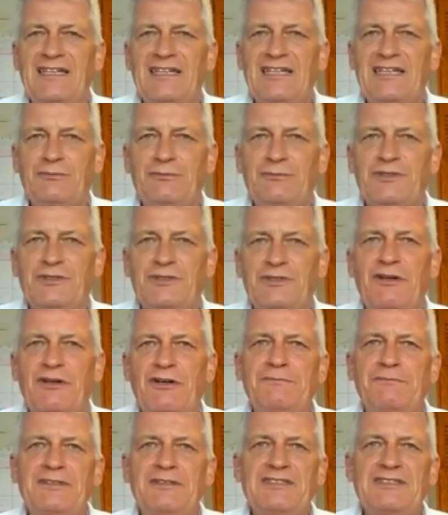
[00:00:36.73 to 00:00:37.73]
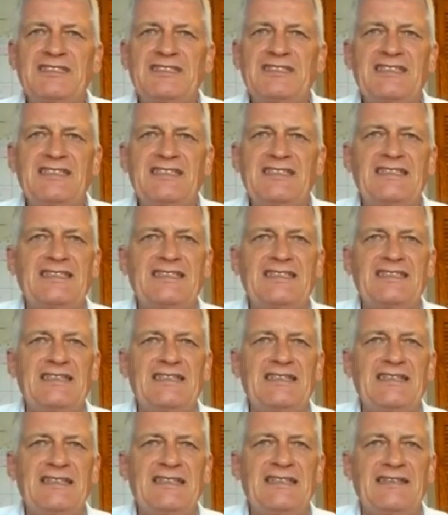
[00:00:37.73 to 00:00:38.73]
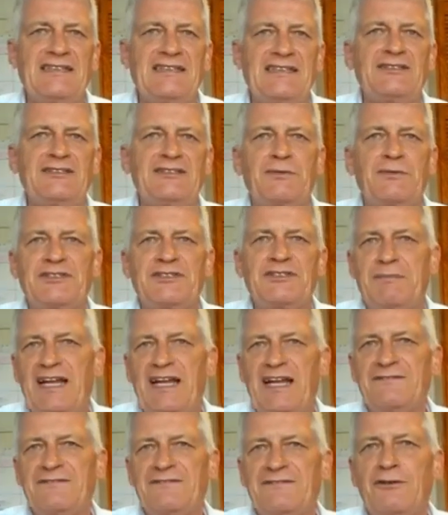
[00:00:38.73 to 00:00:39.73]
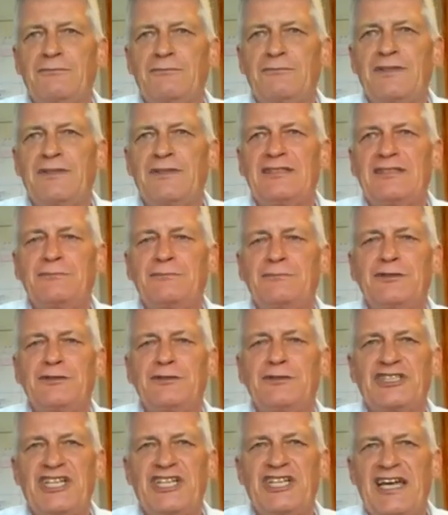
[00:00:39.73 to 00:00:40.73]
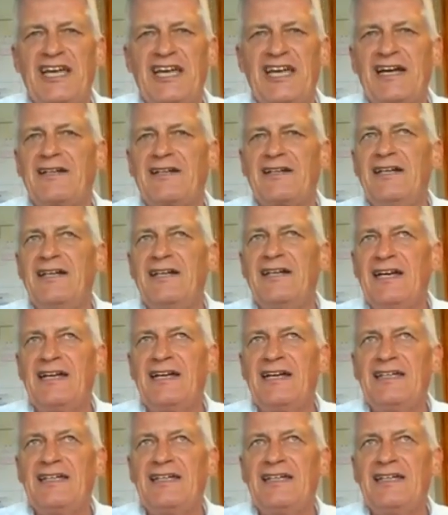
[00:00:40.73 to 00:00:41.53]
It was obviously, this was a platform where you would share